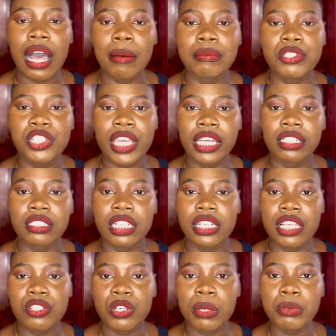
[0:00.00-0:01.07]
check the
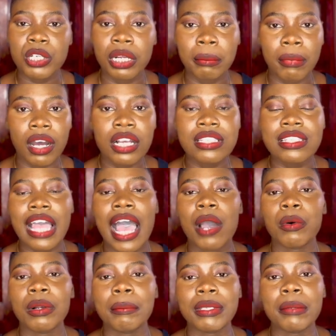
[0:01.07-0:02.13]
description box. I
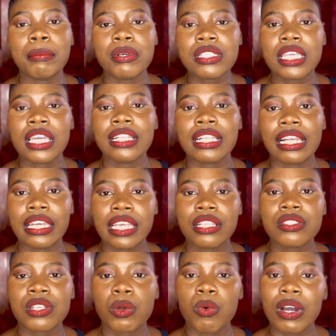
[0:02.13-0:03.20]
will be putting the link
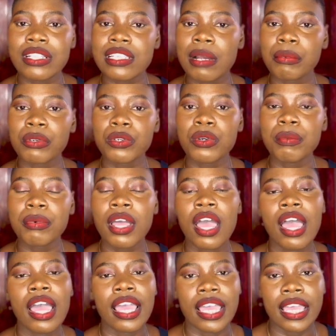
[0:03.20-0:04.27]
to the WhatsApp group
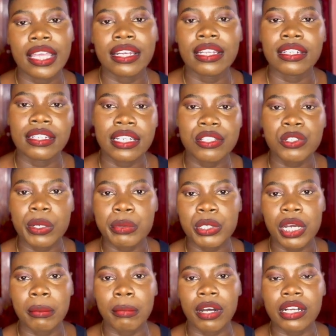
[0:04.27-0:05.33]
in the
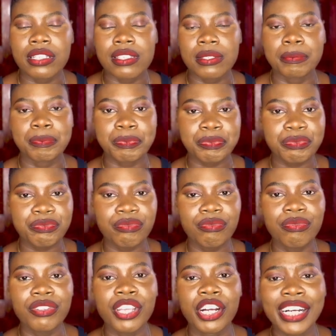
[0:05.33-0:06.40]
description box.
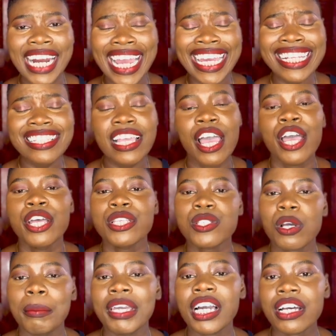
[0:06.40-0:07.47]
Right? So
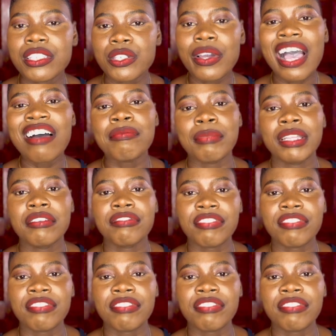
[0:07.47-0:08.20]
because you have been